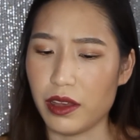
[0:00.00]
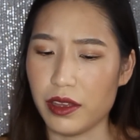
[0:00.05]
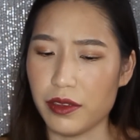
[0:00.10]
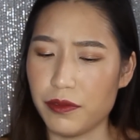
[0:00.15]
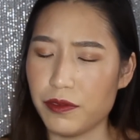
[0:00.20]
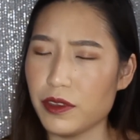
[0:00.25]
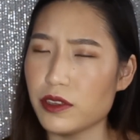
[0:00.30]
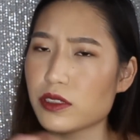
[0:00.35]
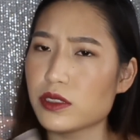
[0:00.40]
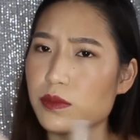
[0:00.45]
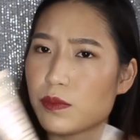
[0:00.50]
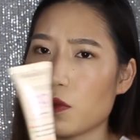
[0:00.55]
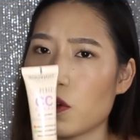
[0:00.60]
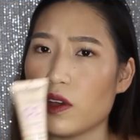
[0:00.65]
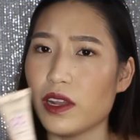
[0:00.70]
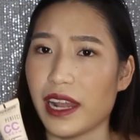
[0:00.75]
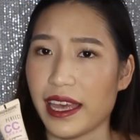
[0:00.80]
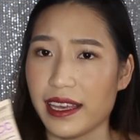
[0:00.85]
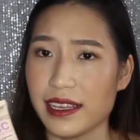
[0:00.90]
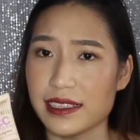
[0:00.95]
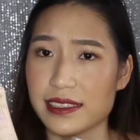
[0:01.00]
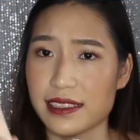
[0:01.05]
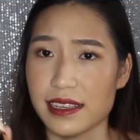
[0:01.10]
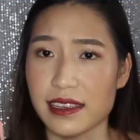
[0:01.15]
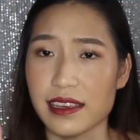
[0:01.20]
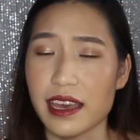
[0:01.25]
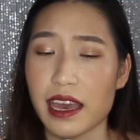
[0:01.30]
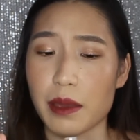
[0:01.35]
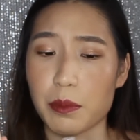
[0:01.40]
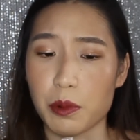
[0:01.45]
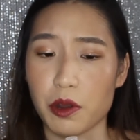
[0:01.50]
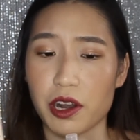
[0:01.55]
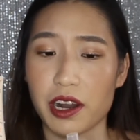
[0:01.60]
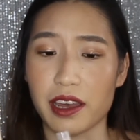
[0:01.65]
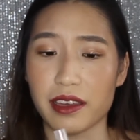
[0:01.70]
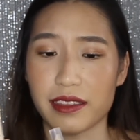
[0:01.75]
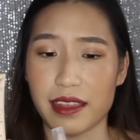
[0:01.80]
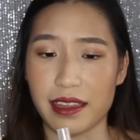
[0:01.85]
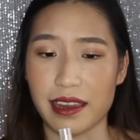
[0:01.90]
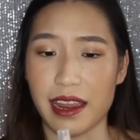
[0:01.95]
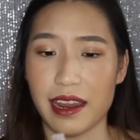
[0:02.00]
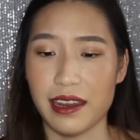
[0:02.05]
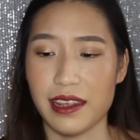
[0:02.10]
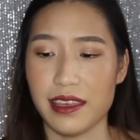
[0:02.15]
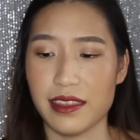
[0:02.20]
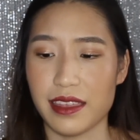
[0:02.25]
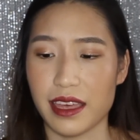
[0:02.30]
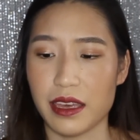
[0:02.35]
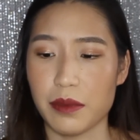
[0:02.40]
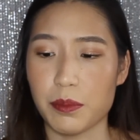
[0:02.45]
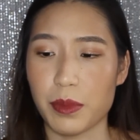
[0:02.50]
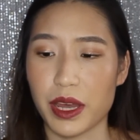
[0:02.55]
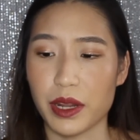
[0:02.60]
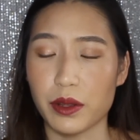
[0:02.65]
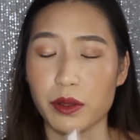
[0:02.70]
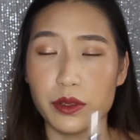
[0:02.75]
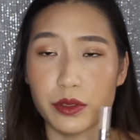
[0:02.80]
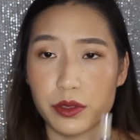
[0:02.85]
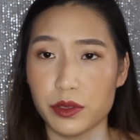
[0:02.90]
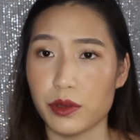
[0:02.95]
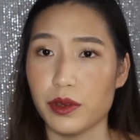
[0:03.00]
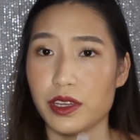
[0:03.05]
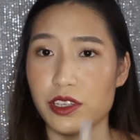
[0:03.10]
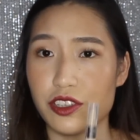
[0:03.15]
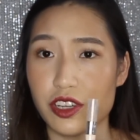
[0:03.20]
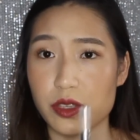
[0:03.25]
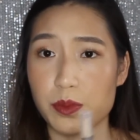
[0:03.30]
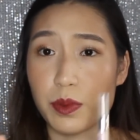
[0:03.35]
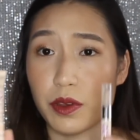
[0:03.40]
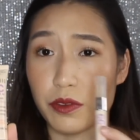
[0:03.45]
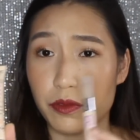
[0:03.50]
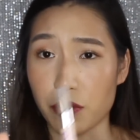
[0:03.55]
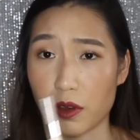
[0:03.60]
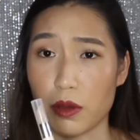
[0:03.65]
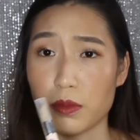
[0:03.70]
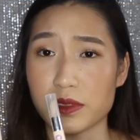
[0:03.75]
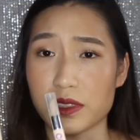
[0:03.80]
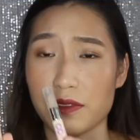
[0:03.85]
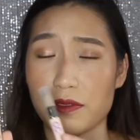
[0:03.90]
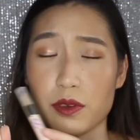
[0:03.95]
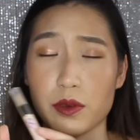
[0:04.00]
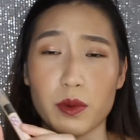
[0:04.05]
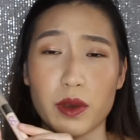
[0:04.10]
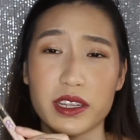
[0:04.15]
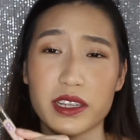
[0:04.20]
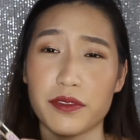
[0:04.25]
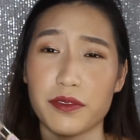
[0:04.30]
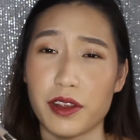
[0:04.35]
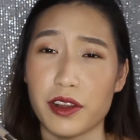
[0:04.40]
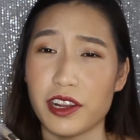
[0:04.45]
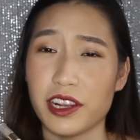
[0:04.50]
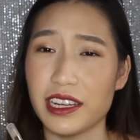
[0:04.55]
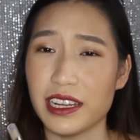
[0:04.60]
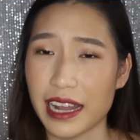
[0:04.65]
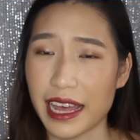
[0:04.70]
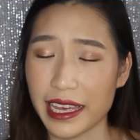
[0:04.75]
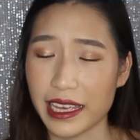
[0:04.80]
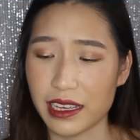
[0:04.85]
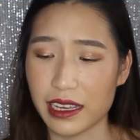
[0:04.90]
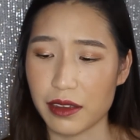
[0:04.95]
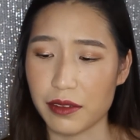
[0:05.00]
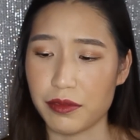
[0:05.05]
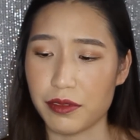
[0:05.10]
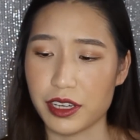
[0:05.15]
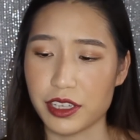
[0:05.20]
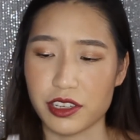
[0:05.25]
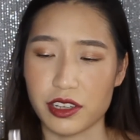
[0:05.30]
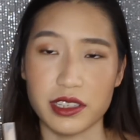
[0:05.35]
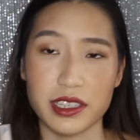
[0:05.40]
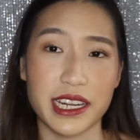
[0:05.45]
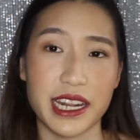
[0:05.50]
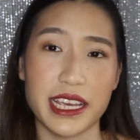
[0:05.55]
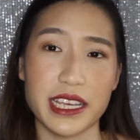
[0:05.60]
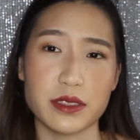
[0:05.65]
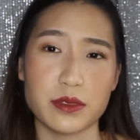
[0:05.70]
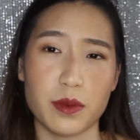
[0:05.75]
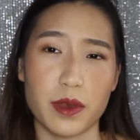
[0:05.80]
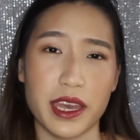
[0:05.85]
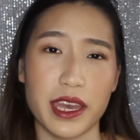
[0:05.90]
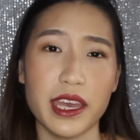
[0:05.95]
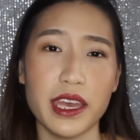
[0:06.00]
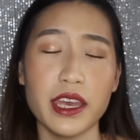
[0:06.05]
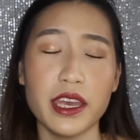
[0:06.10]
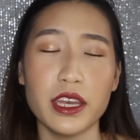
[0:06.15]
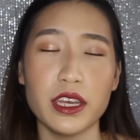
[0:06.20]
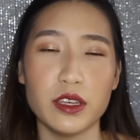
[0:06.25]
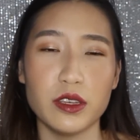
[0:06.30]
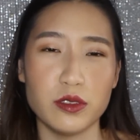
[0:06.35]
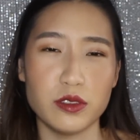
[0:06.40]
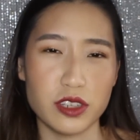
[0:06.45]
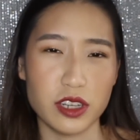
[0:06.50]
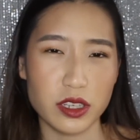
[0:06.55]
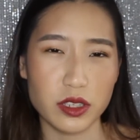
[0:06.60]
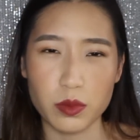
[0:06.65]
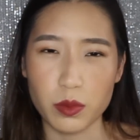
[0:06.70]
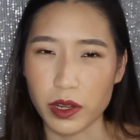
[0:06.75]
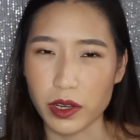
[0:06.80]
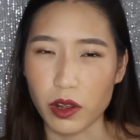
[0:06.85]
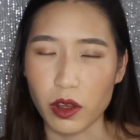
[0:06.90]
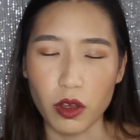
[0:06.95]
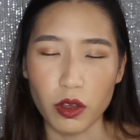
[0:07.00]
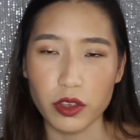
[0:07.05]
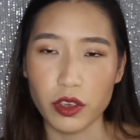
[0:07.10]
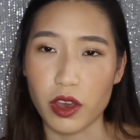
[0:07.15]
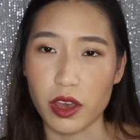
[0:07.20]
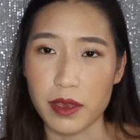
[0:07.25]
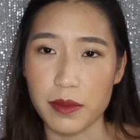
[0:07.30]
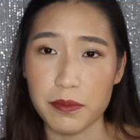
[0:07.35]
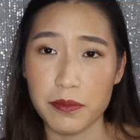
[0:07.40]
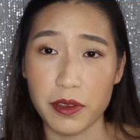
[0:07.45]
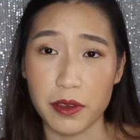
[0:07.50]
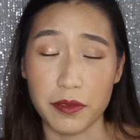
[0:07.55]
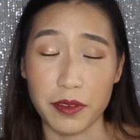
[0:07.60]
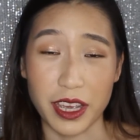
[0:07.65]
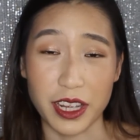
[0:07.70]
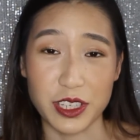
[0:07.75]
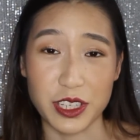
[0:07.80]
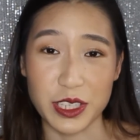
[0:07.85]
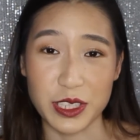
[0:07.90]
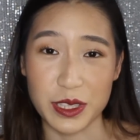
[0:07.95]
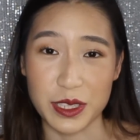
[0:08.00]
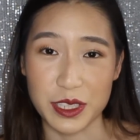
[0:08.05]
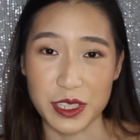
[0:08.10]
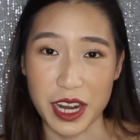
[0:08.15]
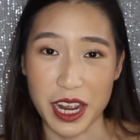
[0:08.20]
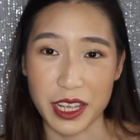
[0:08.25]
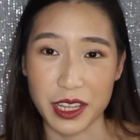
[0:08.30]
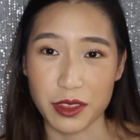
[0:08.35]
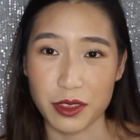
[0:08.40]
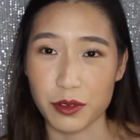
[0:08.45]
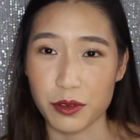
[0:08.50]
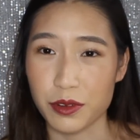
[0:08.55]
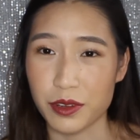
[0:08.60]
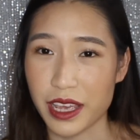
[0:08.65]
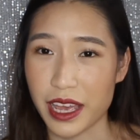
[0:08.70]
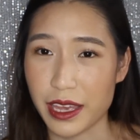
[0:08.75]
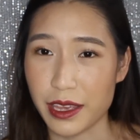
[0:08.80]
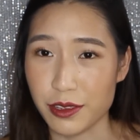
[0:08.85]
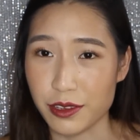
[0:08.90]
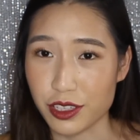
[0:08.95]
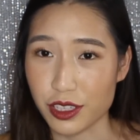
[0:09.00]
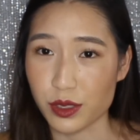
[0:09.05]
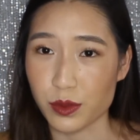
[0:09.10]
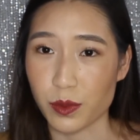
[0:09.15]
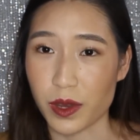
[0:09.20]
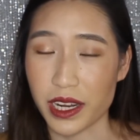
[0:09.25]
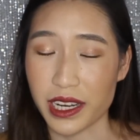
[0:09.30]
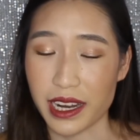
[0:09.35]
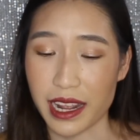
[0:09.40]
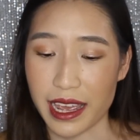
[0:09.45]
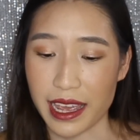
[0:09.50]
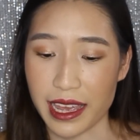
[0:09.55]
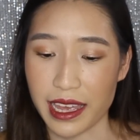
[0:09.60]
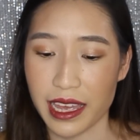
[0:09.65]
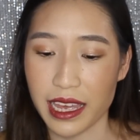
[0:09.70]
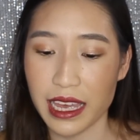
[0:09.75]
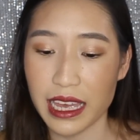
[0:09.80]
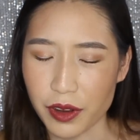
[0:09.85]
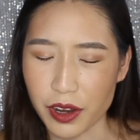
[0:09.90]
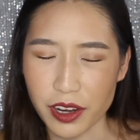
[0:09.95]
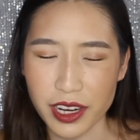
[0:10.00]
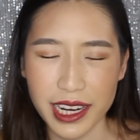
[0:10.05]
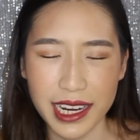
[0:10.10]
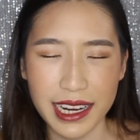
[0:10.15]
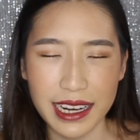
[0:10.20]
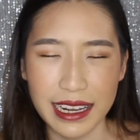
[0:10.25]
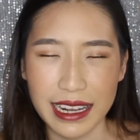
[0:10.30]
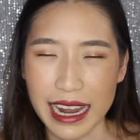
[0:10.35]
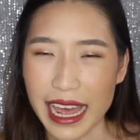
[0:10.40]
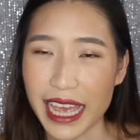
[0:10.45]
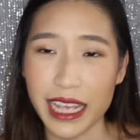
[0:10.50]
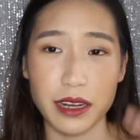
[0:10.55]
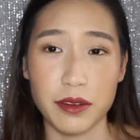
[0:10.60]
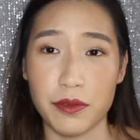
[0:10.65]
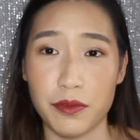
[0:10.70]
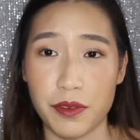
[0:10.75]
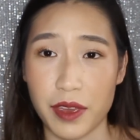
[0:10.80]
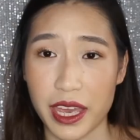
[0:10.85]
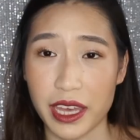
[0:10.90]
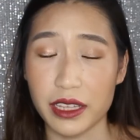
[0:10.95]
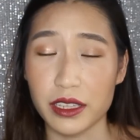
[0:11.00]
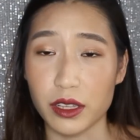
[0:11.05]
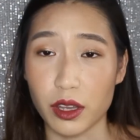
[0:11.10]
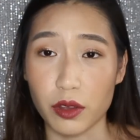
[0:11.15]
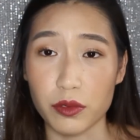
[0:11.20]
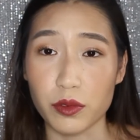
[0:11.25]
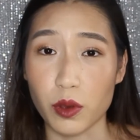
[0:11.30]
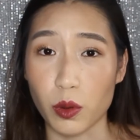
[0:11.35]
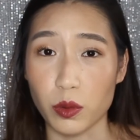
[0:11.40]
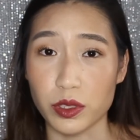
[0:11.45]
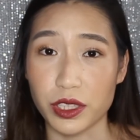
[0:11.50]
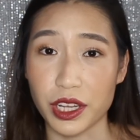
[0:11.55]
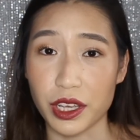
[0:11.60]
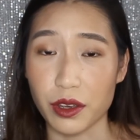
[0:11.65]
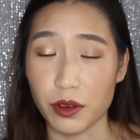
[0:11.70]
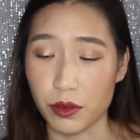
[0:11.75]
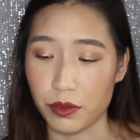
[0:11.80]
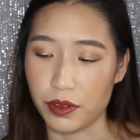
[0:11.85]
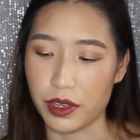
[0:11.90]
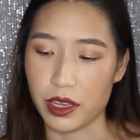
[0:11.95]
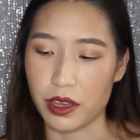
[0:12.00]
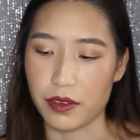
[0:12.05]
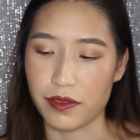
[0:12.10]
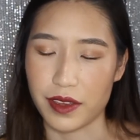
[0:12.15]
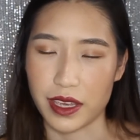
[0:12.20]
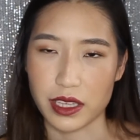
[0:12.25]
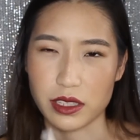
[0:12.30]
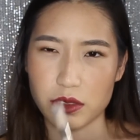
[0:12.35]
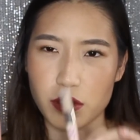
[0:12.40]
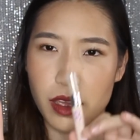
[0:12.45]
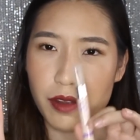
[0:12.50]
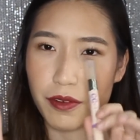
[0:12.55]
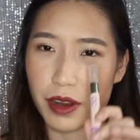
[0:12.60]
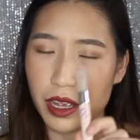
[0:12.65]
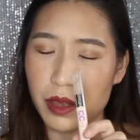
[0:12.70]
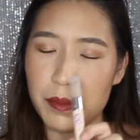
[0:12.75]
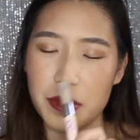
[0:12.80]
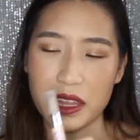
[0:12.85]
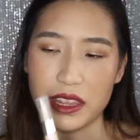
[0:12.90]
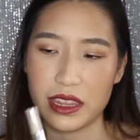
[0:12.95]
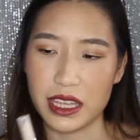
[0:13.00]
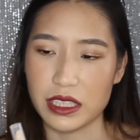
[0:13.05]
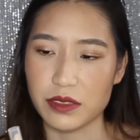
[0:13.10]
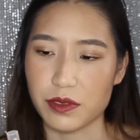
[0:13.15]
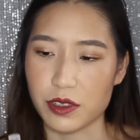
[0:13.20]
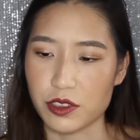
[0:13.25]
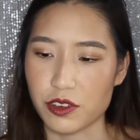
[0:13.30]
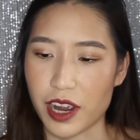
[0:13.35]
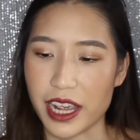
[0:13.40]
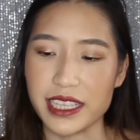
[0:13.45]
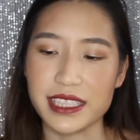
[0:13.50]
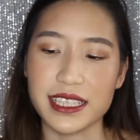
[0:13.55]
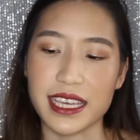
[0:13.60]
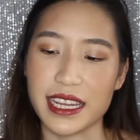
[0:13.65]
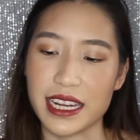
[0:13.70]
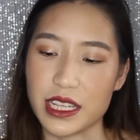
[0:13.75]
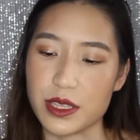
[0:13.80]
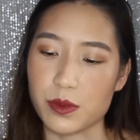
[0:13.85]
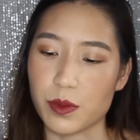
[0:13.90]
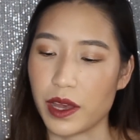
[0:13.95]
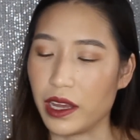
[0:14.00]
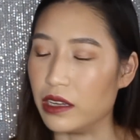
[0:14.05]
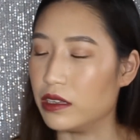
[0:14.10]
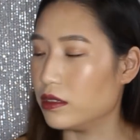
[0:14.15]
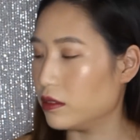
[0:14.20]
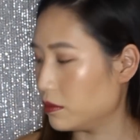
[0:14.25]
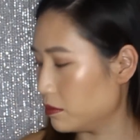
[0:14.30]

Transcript: It feels more like a skincare product than anything, but also it just performs if you want a very light coverage on days where you just want all your imperfections to shine through, yet you just want a very light veil of coating over your face. So I recommend this for dry skin as well.